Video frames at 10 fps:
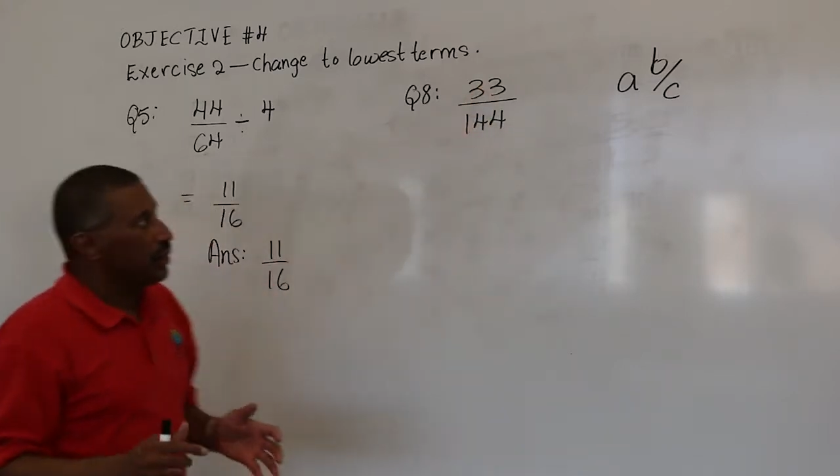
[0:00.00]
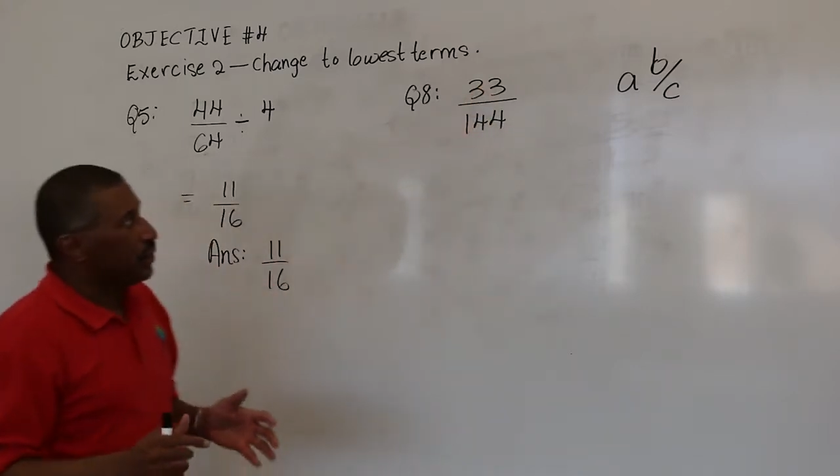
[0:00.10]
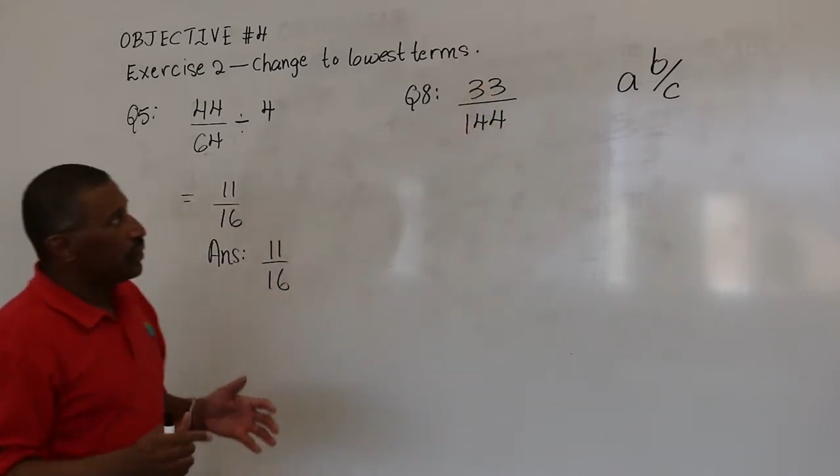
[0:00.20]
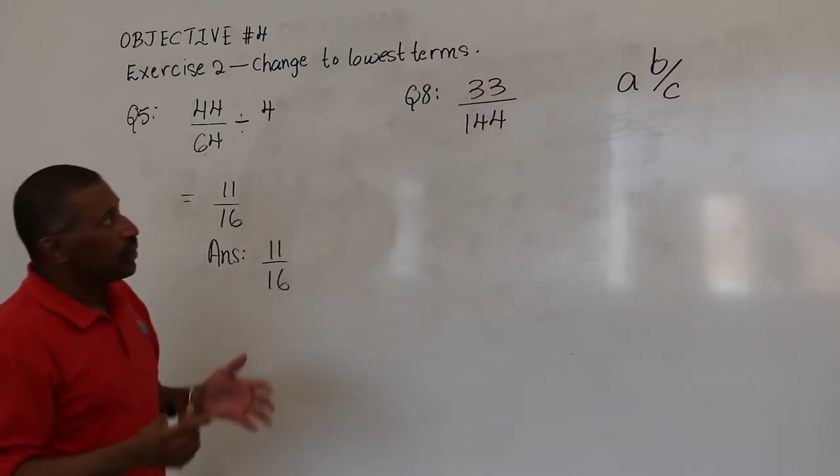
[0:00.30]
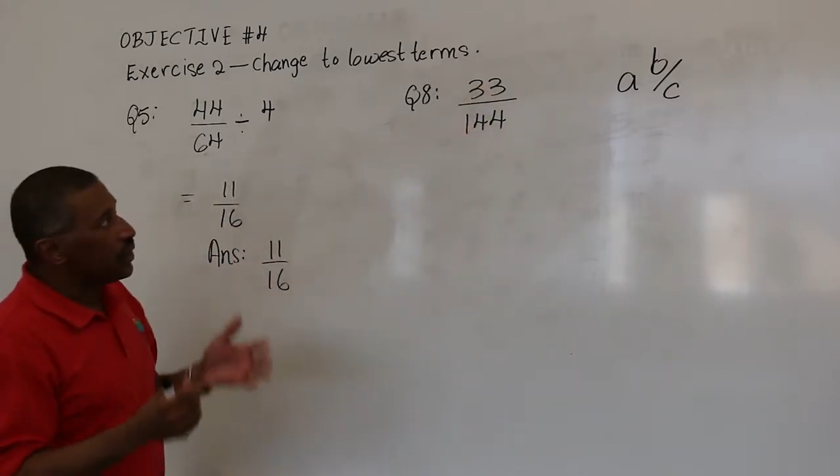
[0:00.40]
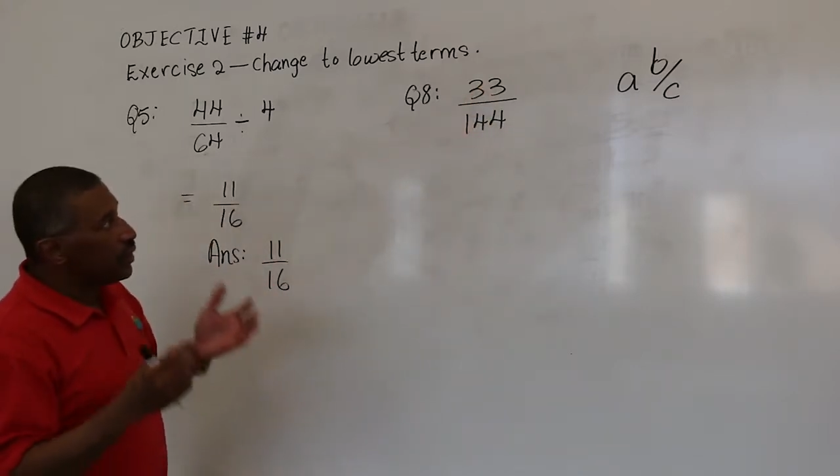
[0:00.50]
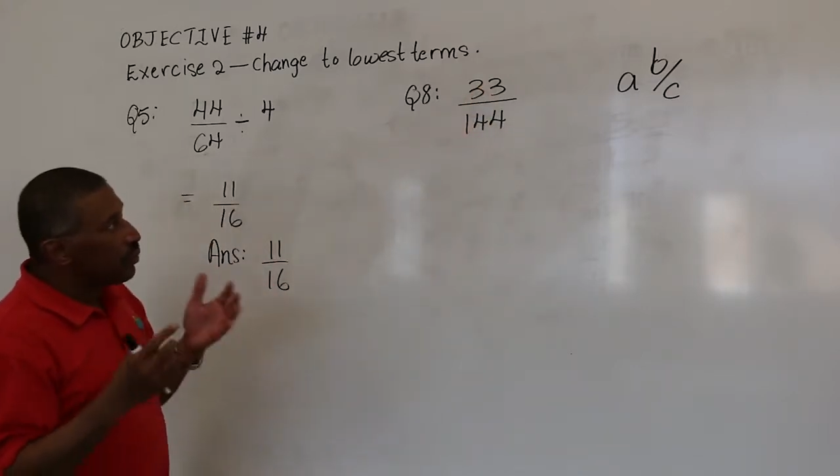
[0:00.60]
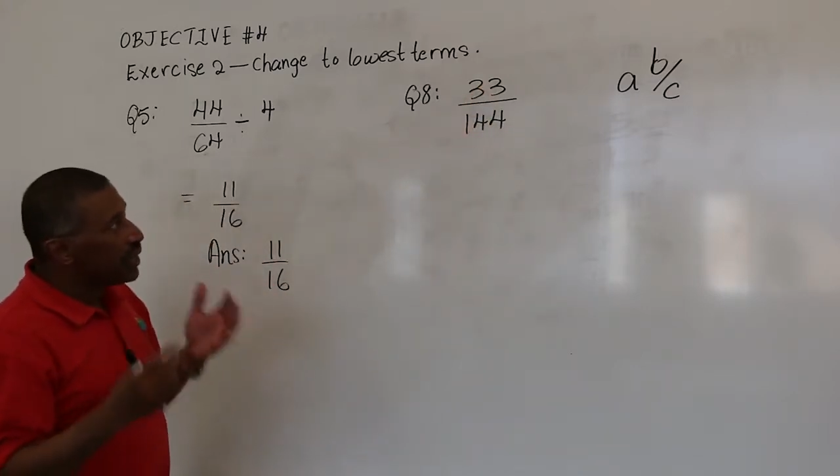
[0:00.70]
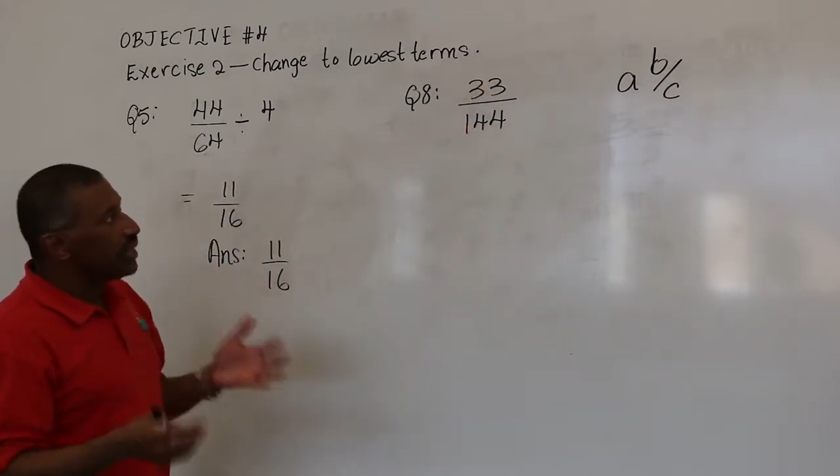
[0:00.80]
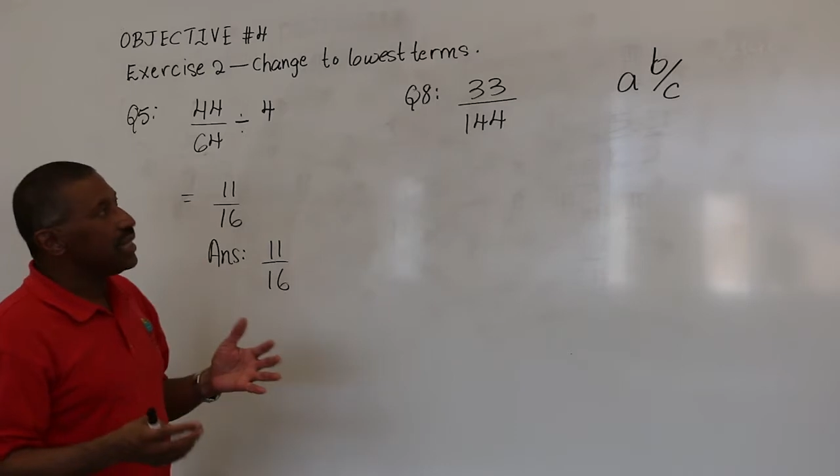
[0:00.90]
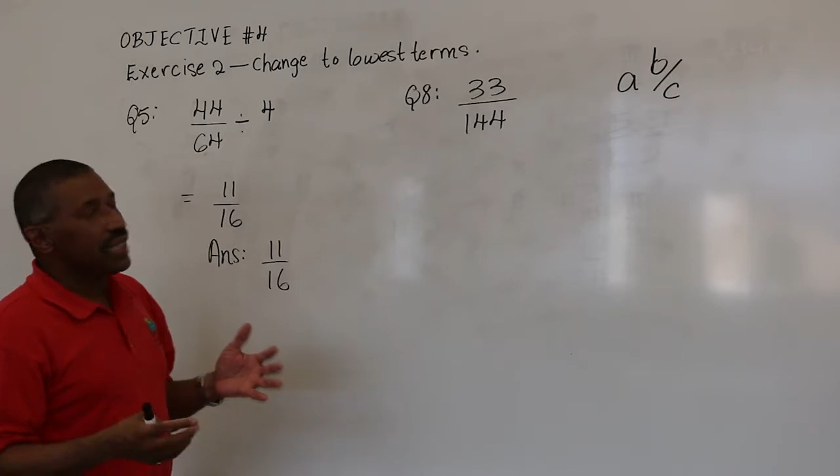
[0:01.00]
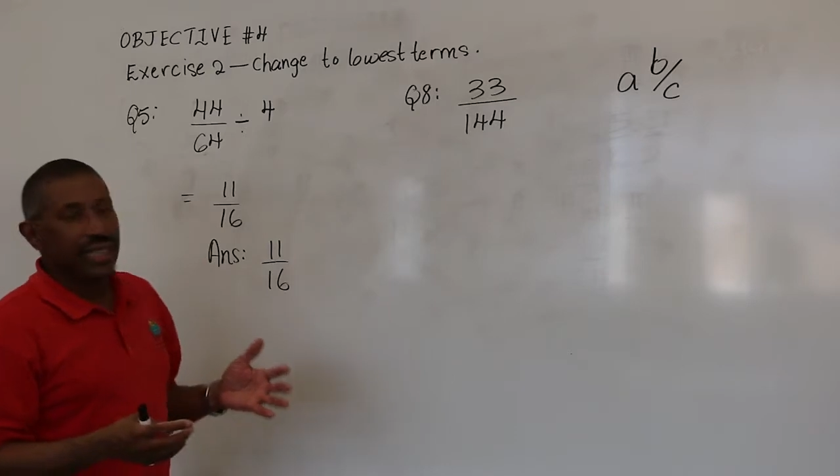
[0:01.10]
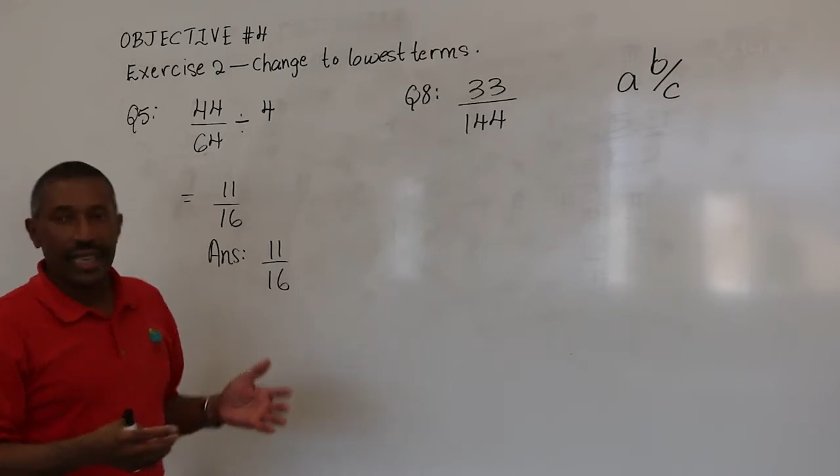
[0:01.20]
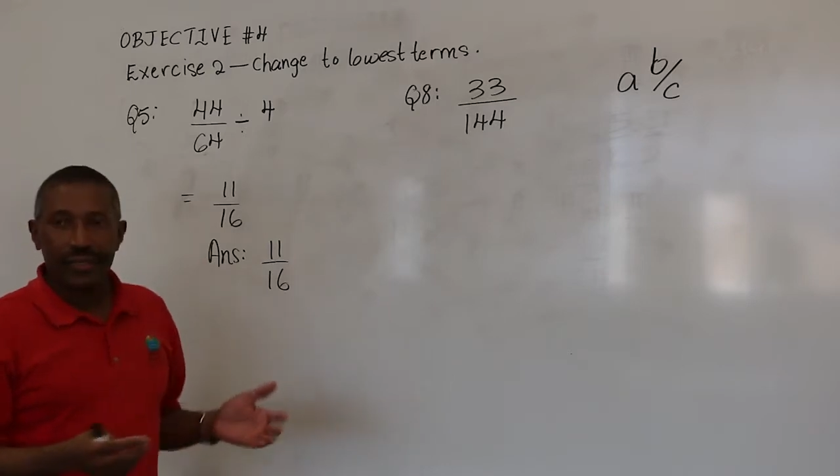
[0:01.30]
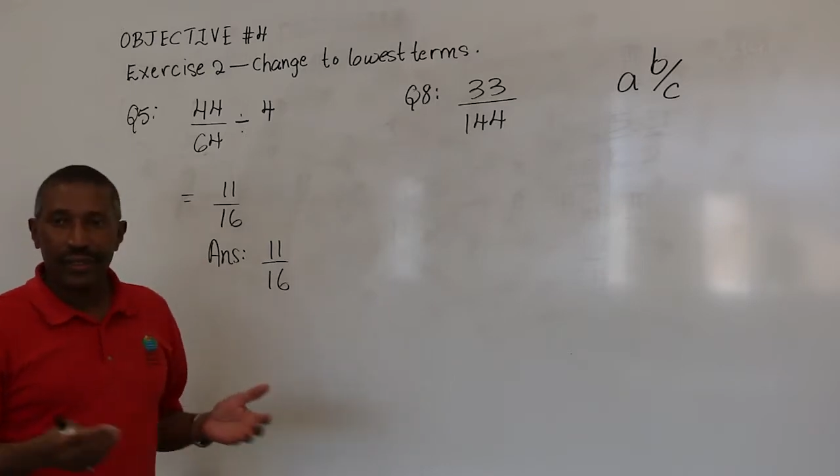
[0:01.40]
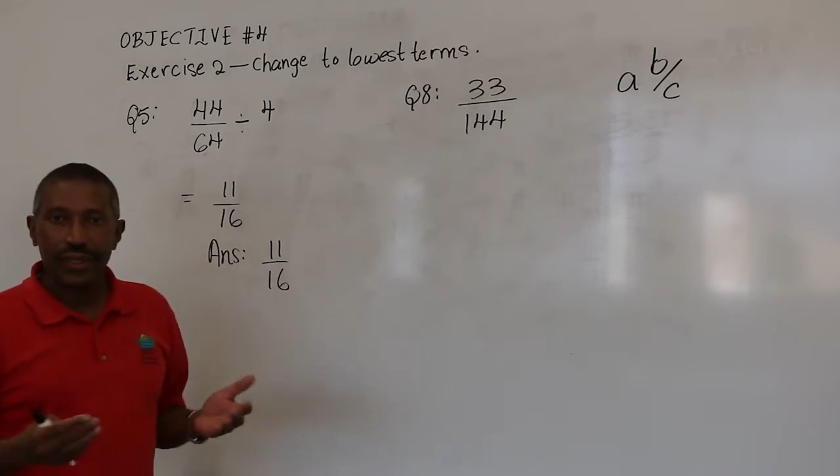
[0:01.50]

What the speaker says: So you immediately have